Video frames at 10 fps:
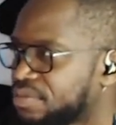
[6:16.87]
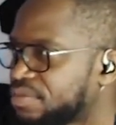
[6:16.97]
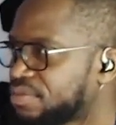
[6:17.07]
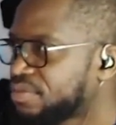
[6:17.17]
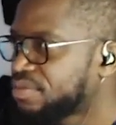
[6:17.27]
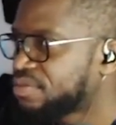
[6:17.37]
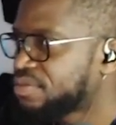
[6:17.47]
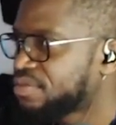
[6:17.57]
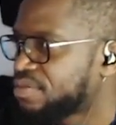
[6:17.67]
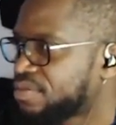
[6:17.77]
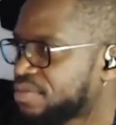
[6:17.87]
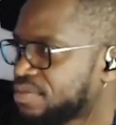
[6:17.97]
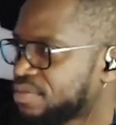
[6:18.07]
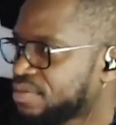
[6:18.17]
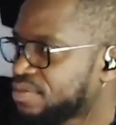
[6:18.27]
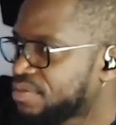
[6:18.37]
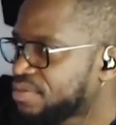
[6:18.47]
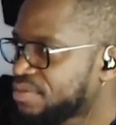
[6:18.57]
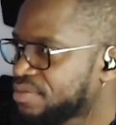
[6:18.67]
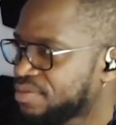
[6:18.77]

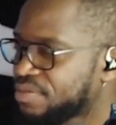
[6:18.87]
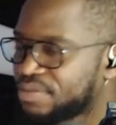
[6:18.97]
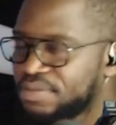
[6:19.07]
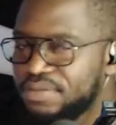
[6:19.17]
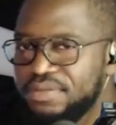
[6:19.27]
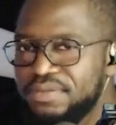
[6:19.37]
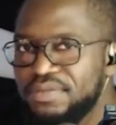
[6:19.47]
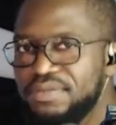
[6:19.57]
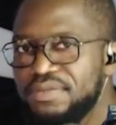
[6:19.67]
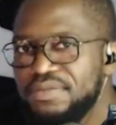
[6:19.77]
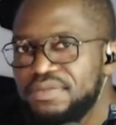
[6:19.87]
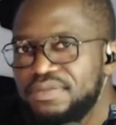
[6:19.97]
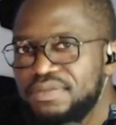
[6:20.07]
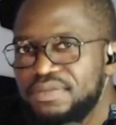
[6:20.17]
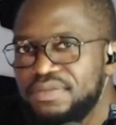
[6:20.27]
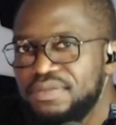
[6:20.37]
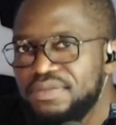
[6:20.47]
(silent)